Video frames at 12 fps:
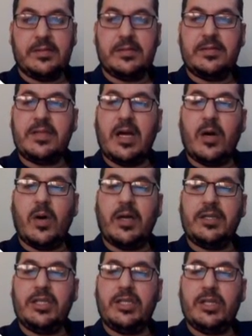Now I
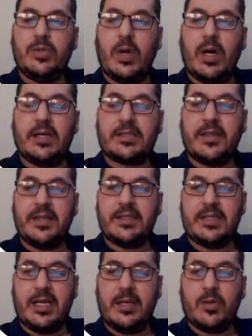needed to ask the
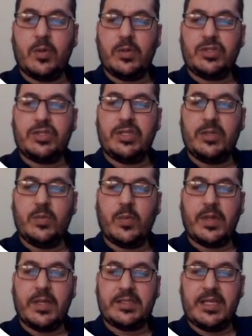same
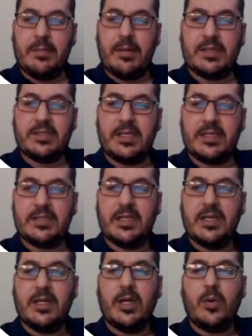question, the same answers
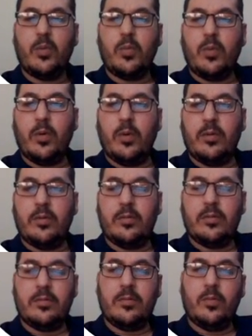
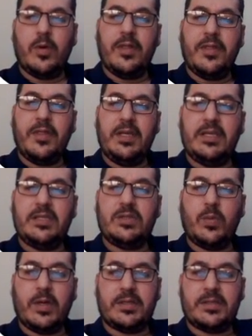with these
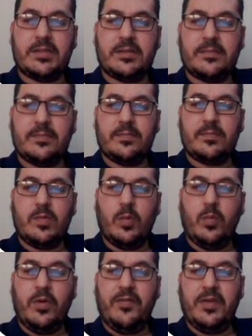words.
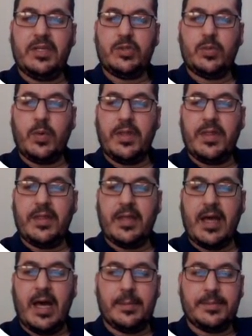We finish with
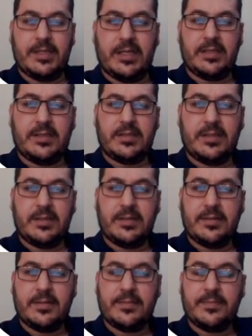upset.
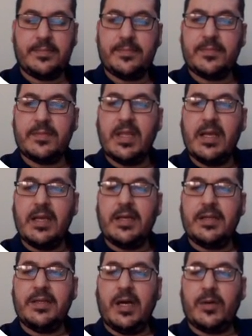
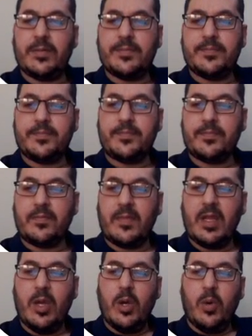Now,
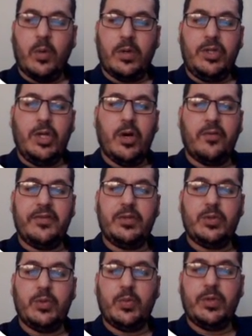what do you often
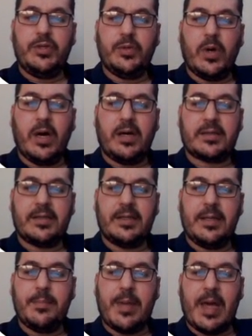do when you are
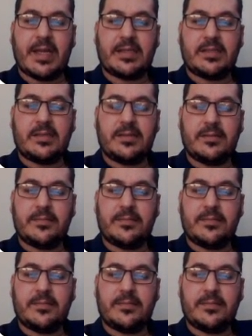embarrassed?